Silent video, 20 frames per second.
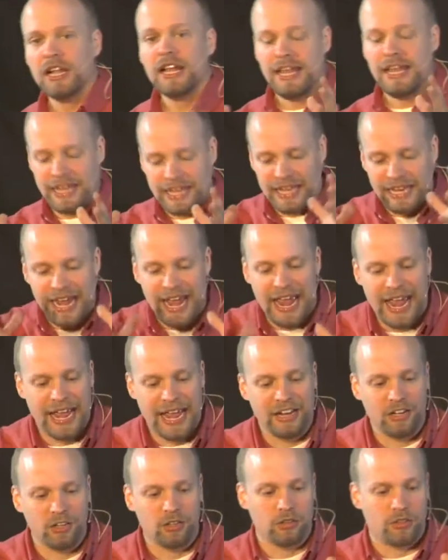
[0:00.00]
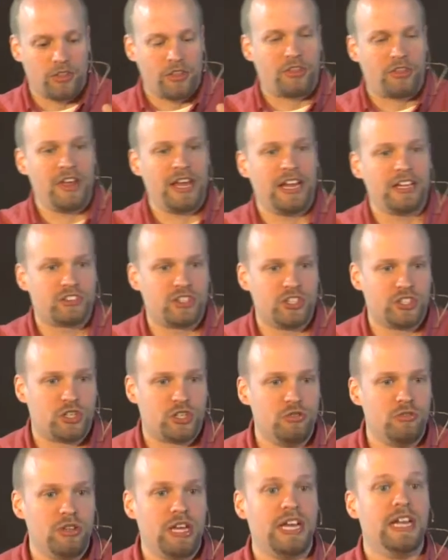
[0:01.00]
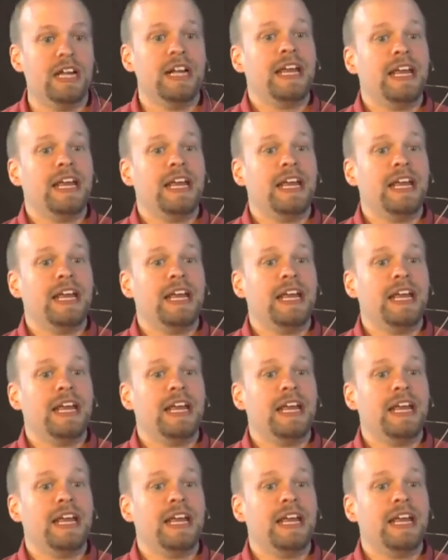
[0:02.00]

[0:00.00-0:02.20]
He can handle the things that you need.